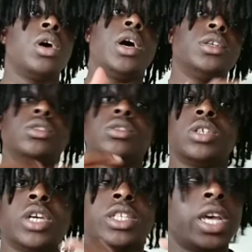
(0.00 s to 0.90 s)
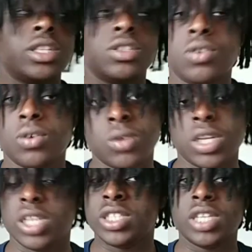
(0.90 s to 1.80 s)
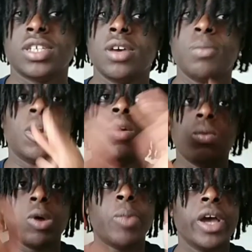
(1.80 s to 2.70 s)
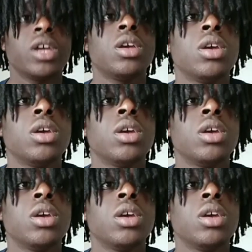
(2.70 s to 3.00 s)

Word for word: I'm sorry, guys. I had to go quickly check that out, we're back.